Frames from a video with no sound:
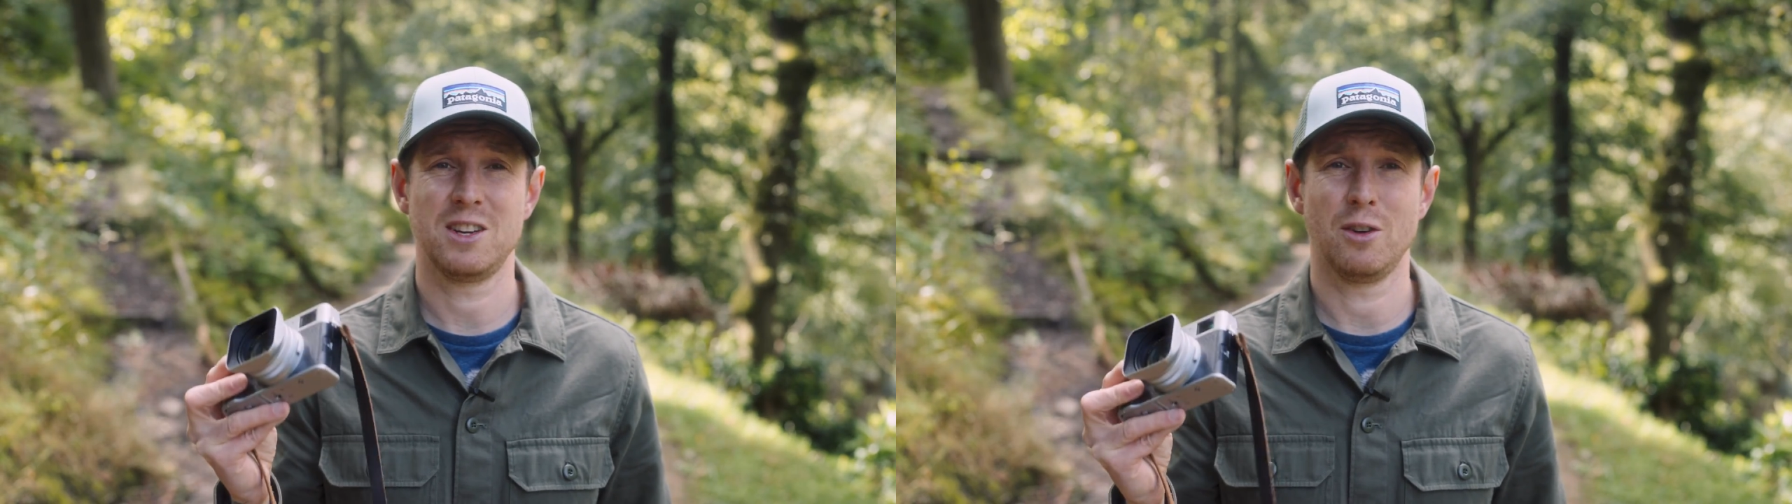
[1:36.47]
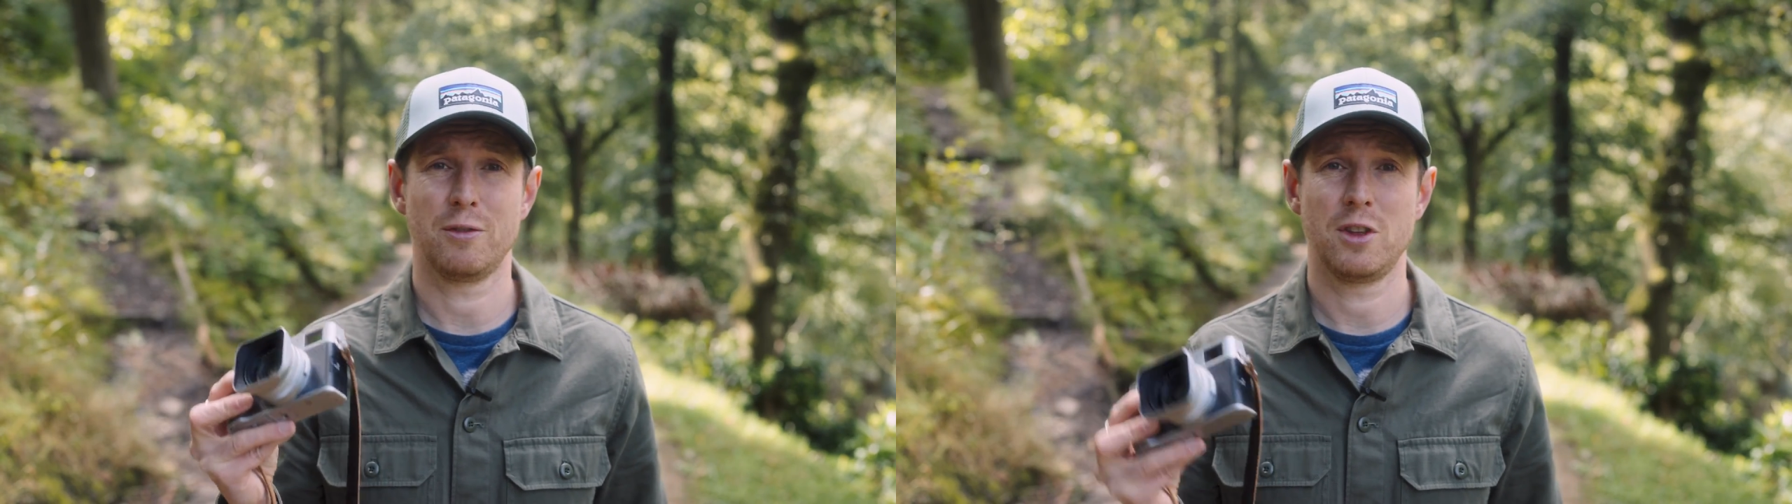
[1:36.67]

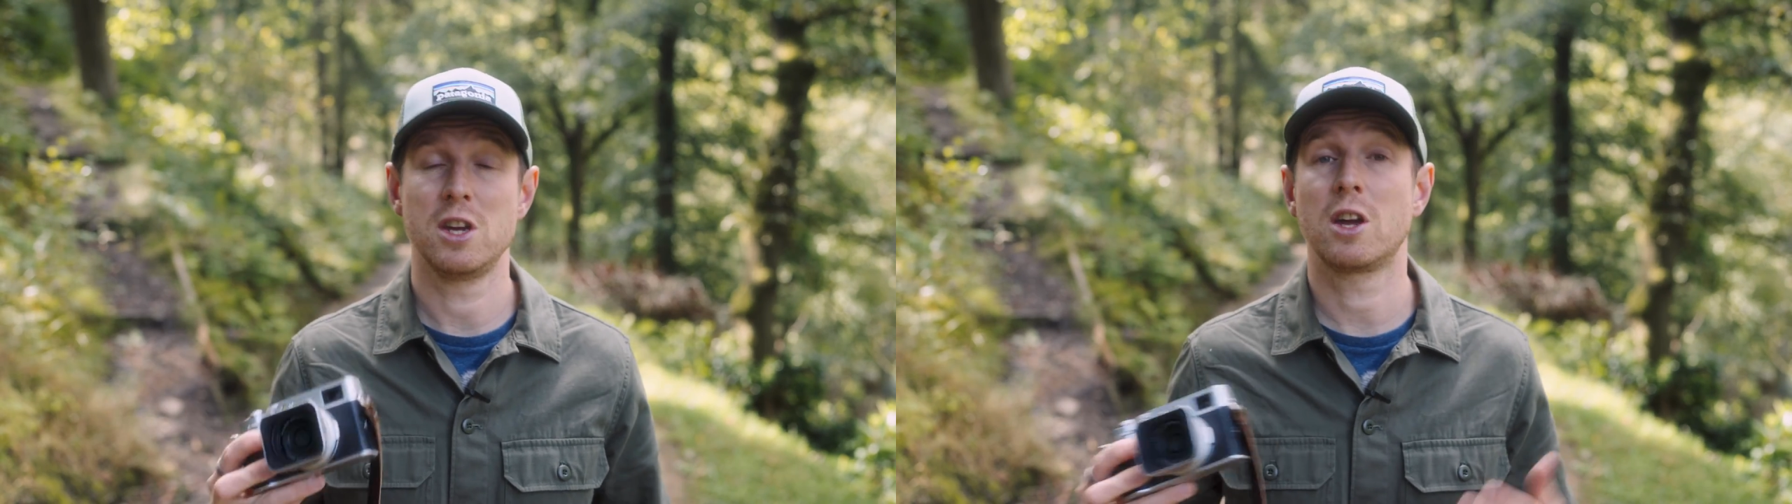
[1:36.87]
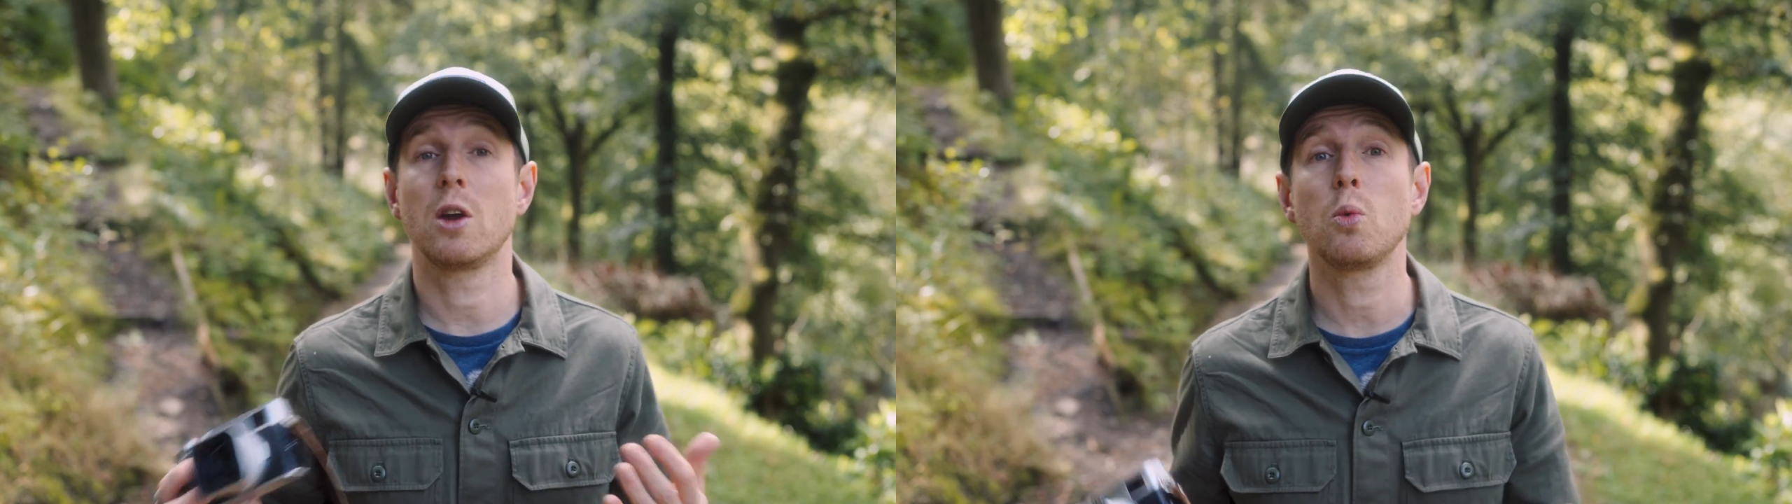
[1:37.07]
enough that
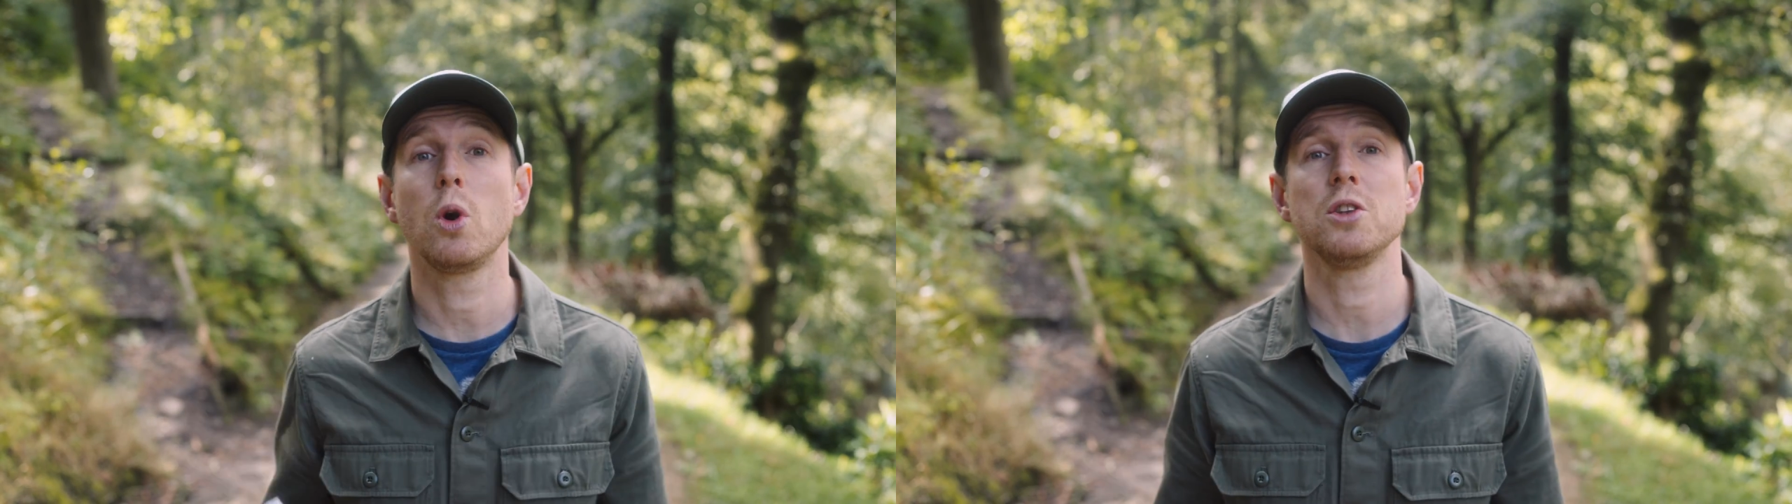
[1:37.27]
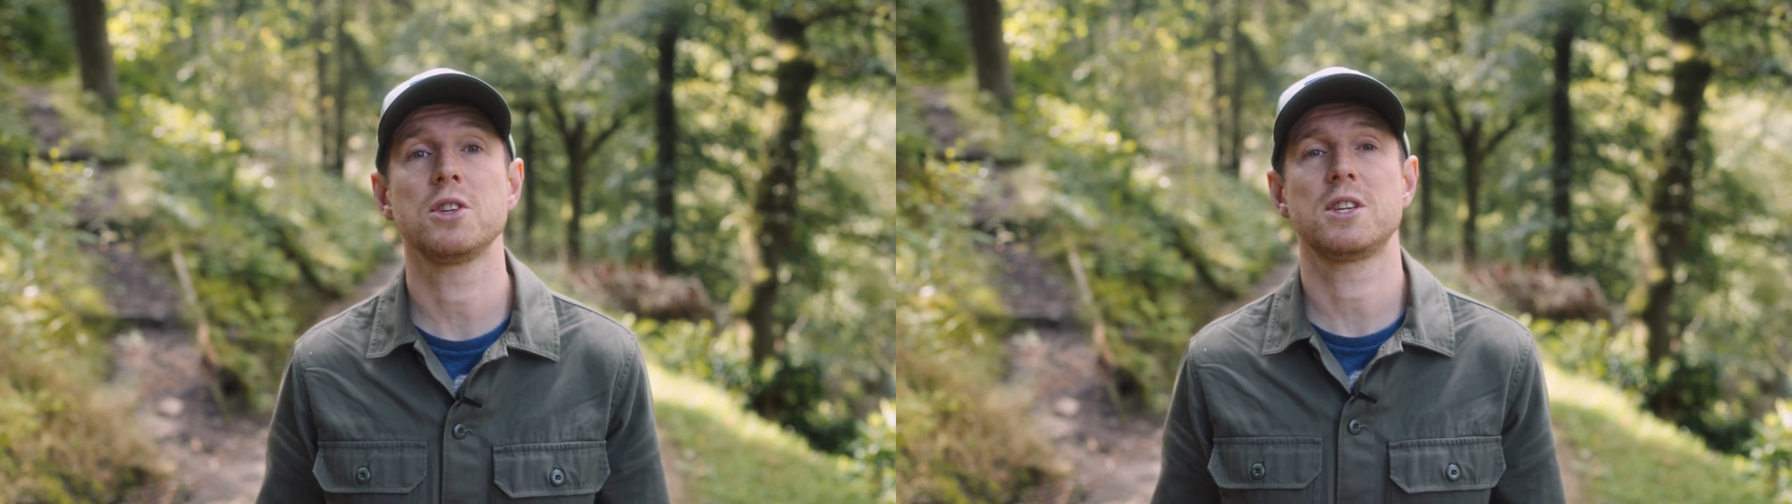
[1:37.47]
you're going to
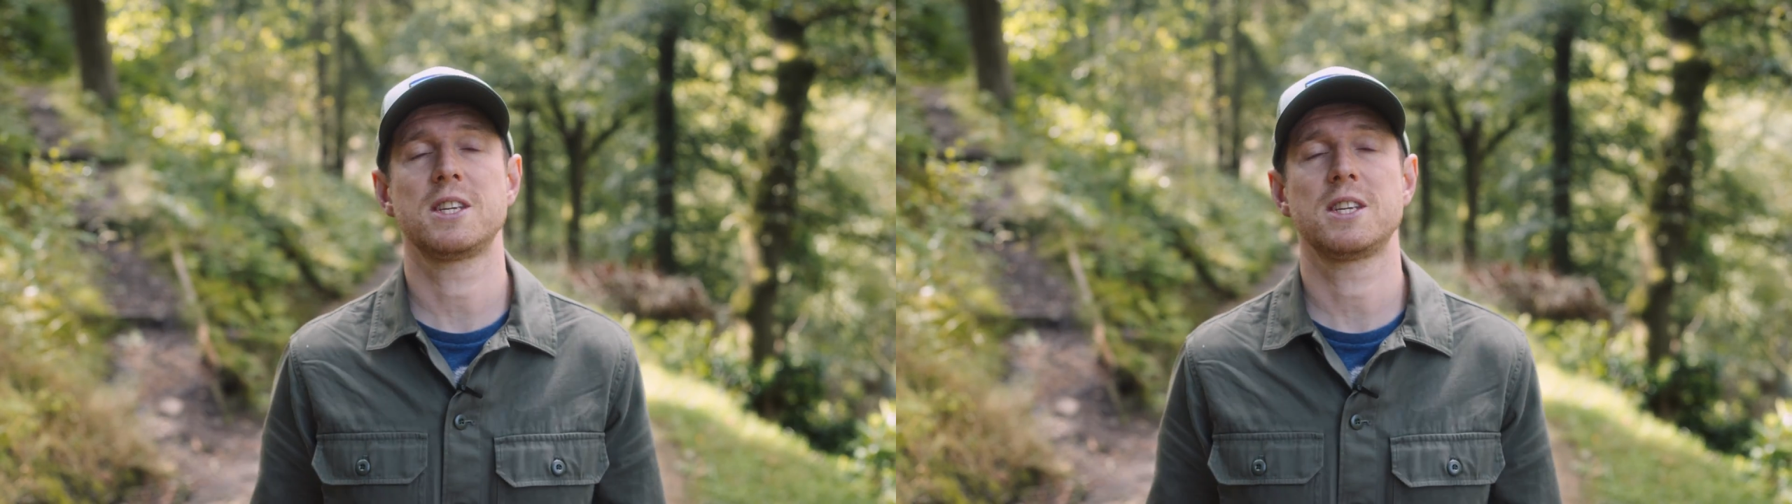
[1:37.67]
want to